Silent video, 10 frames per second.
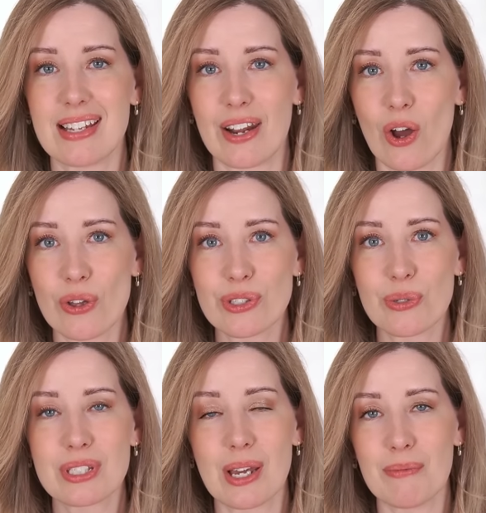and
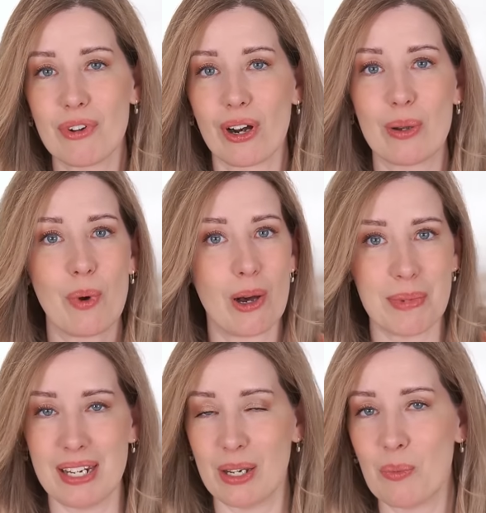also some very
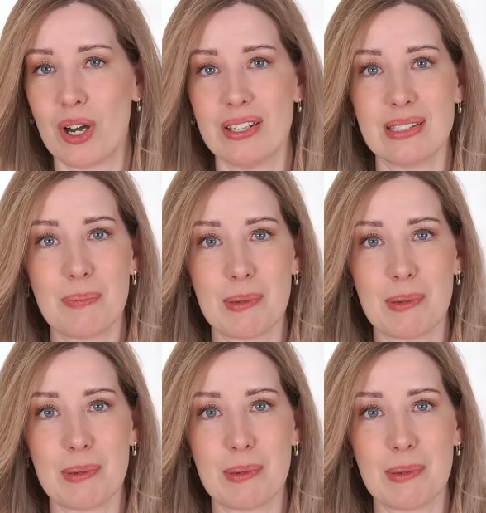well-meaning ones,